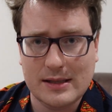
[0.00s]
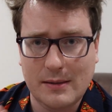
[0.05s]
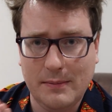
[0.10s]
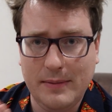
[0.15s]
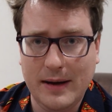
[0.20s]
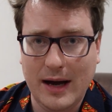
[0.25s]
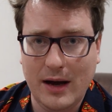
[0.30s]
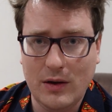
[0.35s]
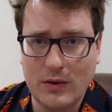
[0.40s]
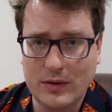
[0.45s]

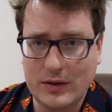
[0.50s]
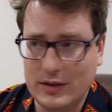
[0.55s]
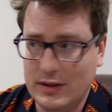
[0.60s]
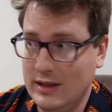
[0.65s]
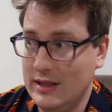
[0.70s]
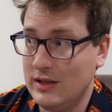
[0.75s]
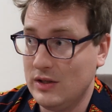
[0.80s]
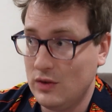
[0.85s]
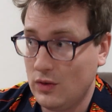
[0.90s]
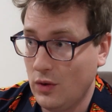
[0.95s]
about
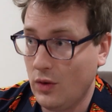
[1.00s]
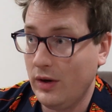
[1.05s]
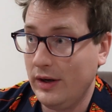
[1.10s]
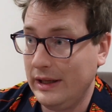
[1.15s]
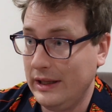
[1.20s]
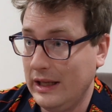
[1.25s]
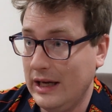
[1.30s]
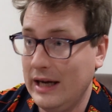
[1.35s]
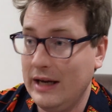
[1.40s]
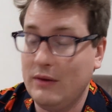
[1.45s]
the
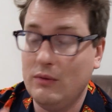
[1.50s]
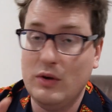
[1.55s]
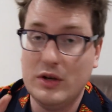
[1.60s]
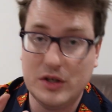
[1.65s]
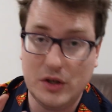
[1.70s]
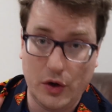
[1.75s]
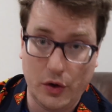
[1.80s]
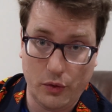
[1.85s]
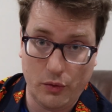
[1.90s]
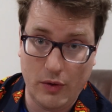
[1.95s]
storyline
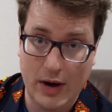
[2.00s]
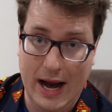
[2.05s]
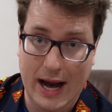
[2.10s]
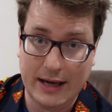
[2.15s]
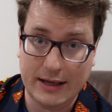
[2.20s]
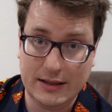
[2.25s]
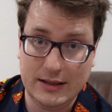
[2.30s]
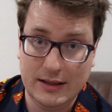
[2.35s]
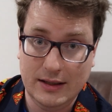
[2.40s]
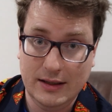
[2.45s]
was
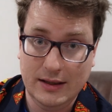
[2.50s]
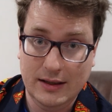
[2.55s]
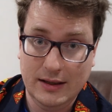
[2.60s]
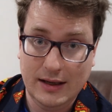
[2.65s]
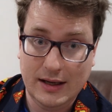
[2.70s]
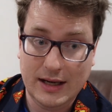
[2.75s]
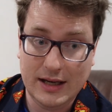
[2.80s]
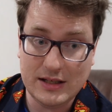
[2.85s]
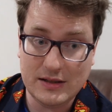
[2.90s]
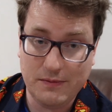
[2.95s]
correct
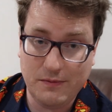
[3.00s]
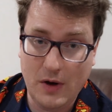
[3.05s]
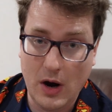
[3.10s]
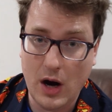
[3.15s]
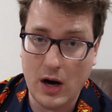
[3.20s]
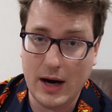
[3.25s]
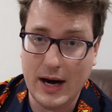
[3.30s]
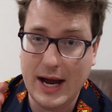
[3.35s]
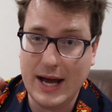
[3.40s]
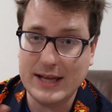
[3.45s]
as
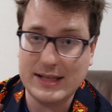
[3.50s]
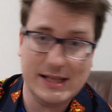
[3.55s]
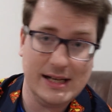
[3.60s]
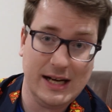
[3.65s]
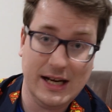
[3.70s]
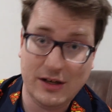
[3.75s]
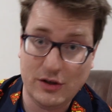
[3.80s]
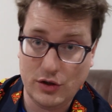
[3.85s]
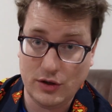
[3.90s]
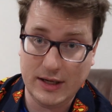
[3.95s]
far as an
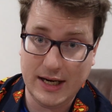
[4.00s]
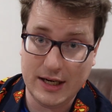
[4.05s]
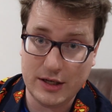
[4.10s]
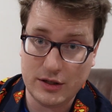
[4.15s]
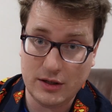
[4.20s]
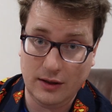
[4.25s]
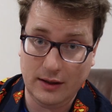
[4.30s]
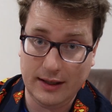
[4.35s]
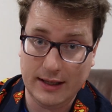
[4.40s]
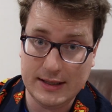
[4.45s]

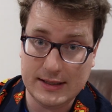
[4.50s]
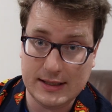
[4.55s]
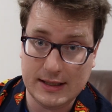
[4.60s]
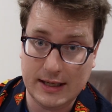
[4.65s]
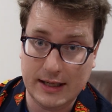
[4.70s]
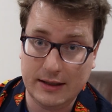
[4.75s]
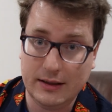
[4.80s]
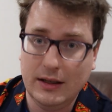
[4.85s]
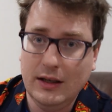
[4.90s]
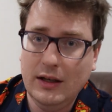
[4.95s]
international incident.